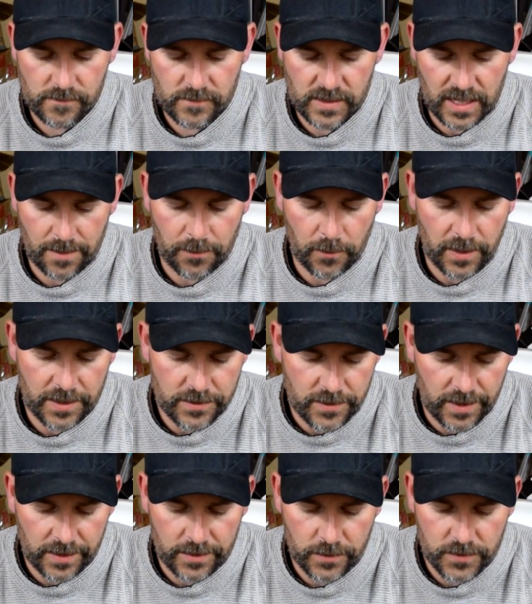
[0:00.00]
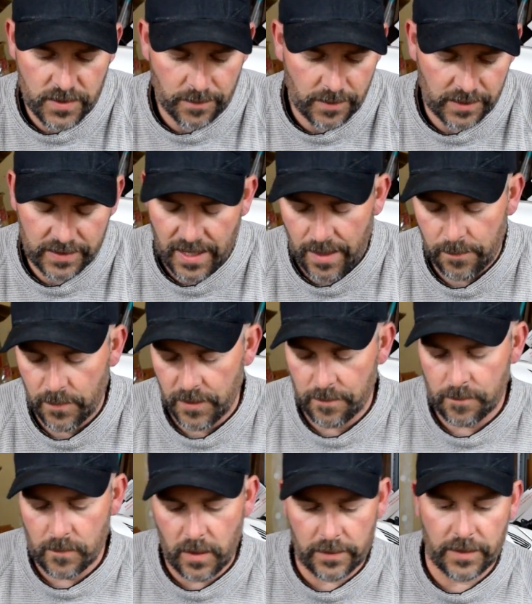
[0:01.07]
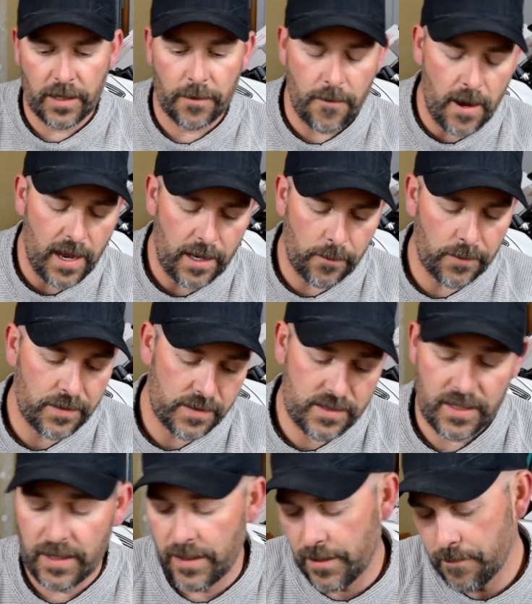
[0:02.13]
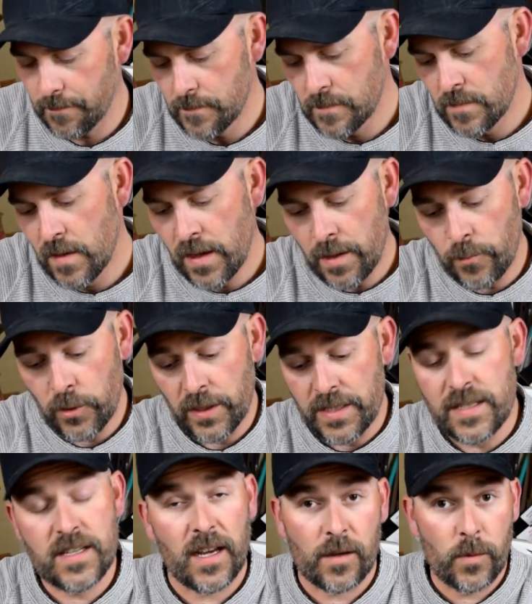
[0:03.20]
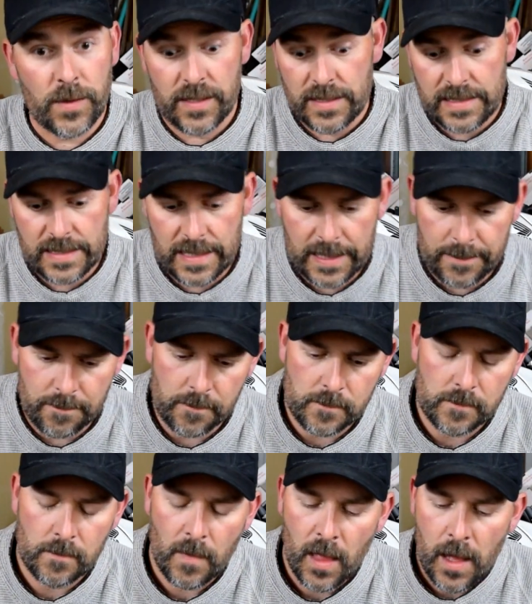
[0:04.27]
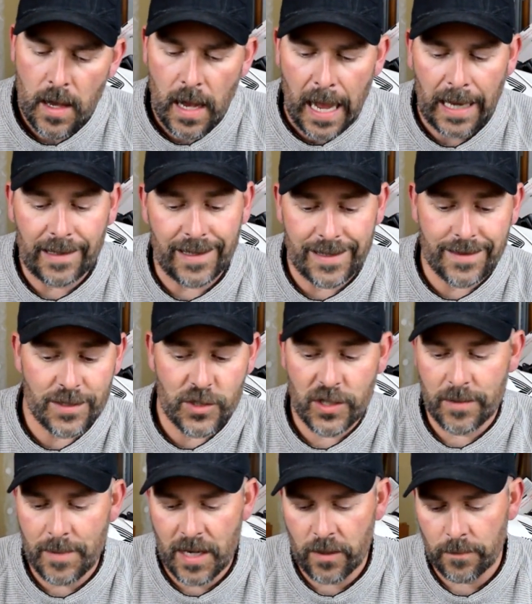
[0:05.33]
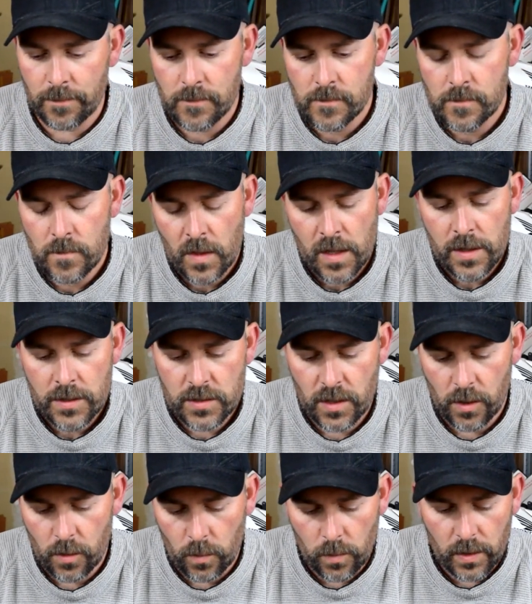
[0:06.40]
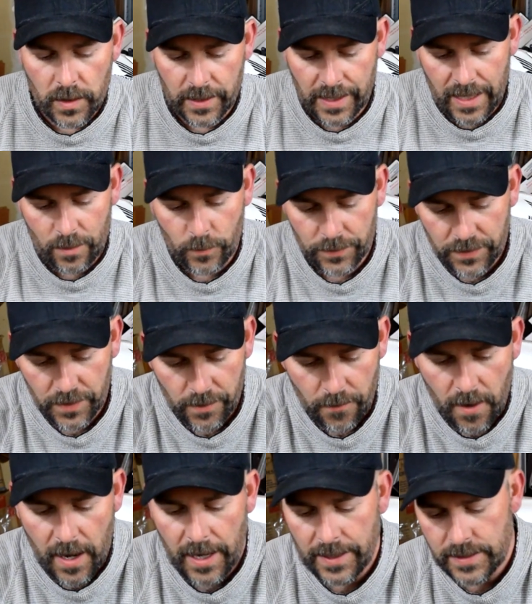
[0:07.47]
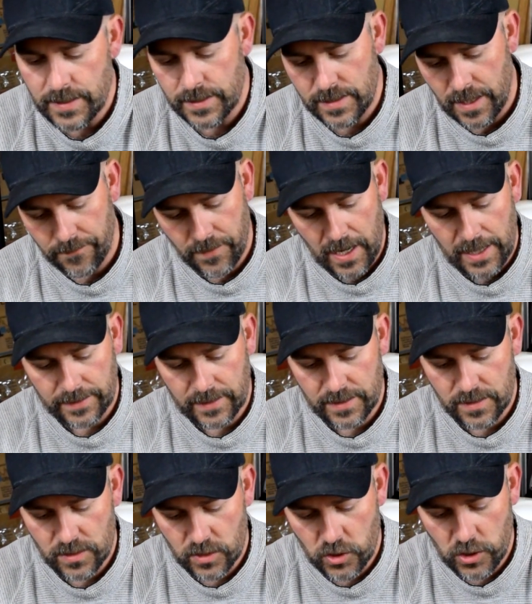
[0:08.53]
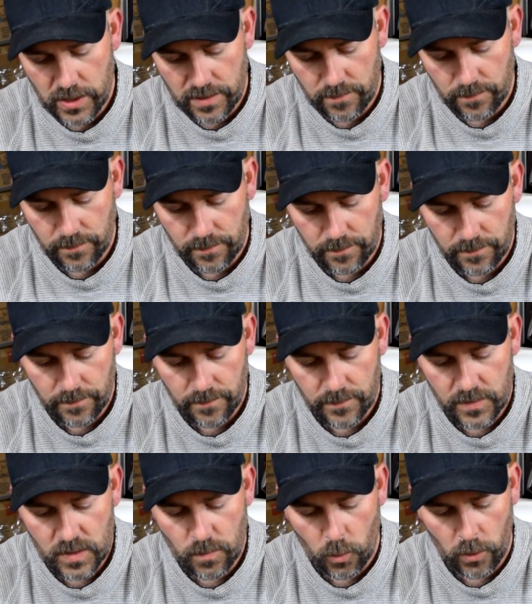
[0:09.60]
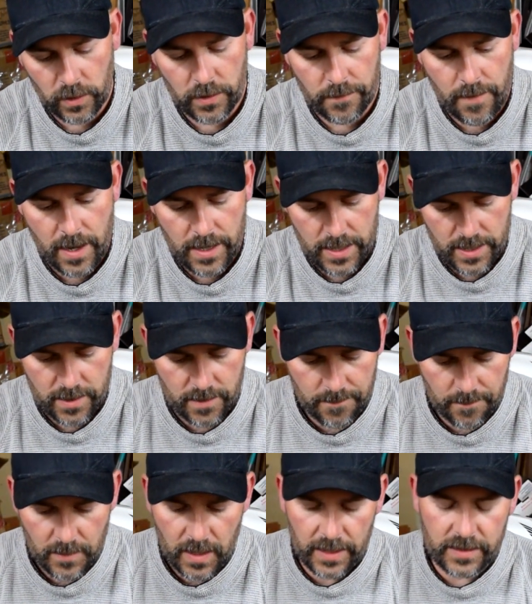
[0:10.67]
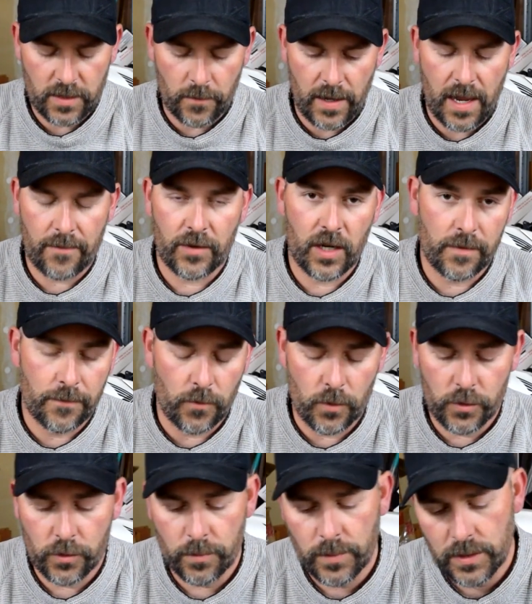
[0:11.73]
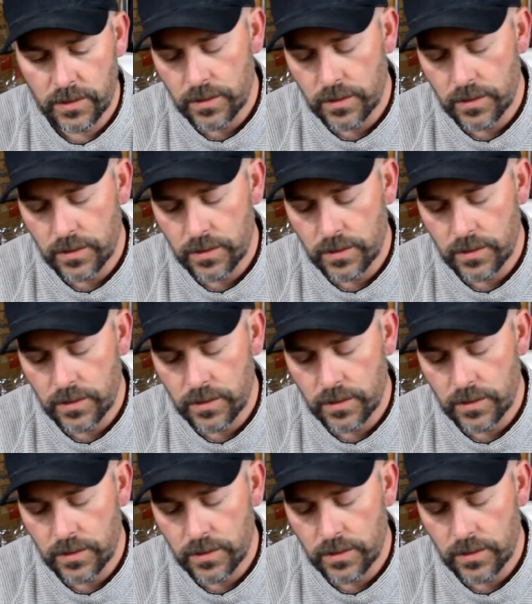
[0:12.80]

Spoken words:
operation, I could do something like that. But on the Arai with a Cena, I'm really stuck with this side. I like the chin mount. So again, with the Arai, since I've got this chin spoiler right here, I don't have enough room